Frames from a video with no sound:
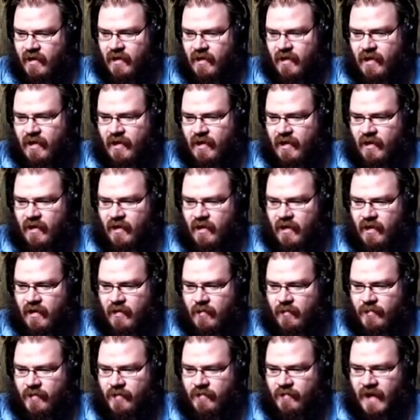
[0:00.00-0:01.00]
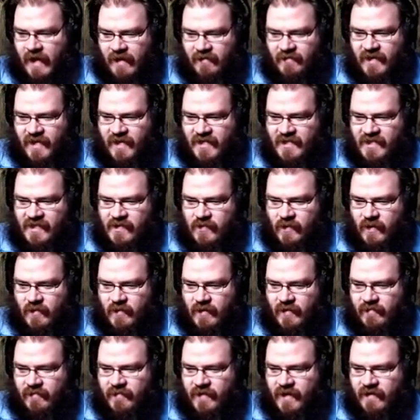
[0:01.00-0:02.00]
Five Guys is one of my
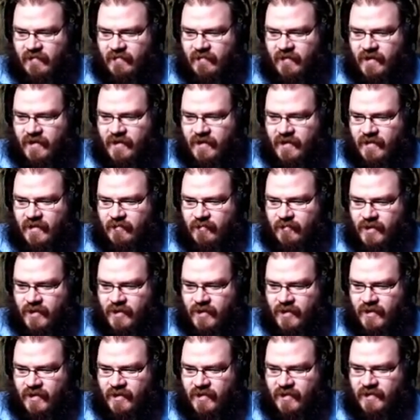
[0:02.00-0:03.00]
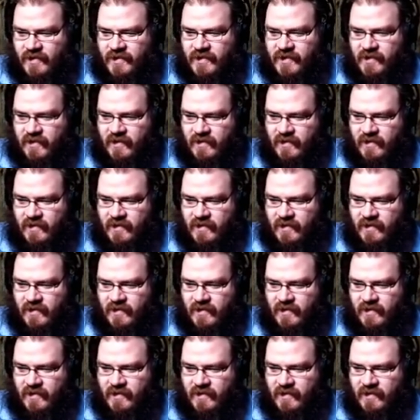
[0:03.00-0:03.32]
favorite burgers.